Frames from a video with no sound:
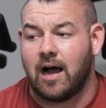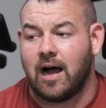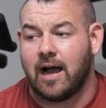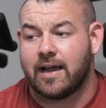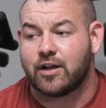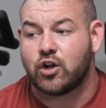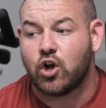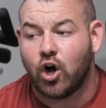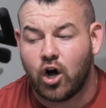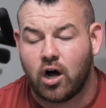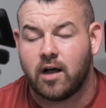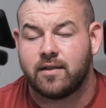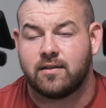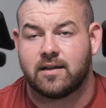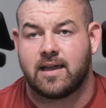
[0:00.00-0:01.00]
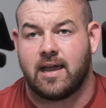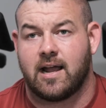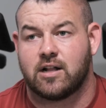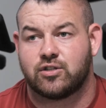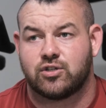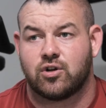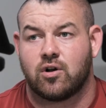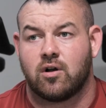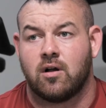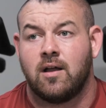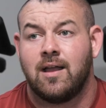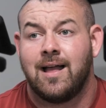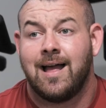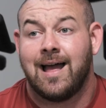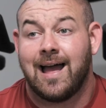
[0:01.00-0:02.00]
I caught the cancer
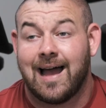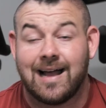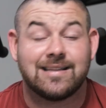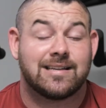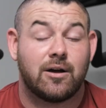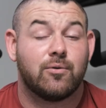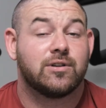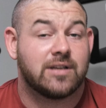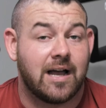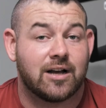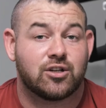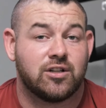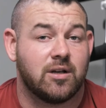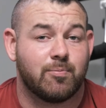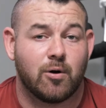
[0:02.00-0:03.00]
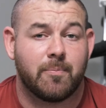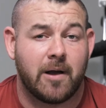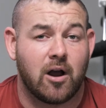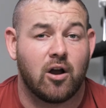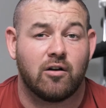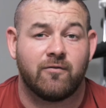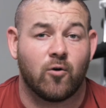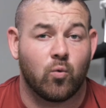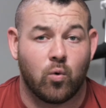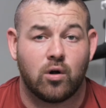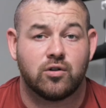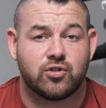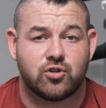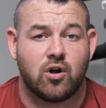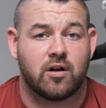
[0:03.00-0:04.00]
as I was actually preparing for
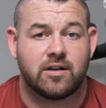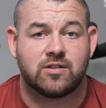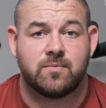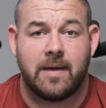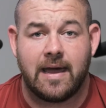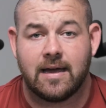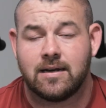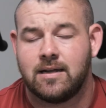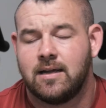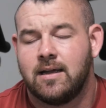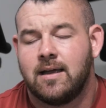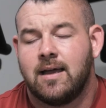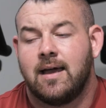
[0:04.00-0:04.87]
World's Strongest Man.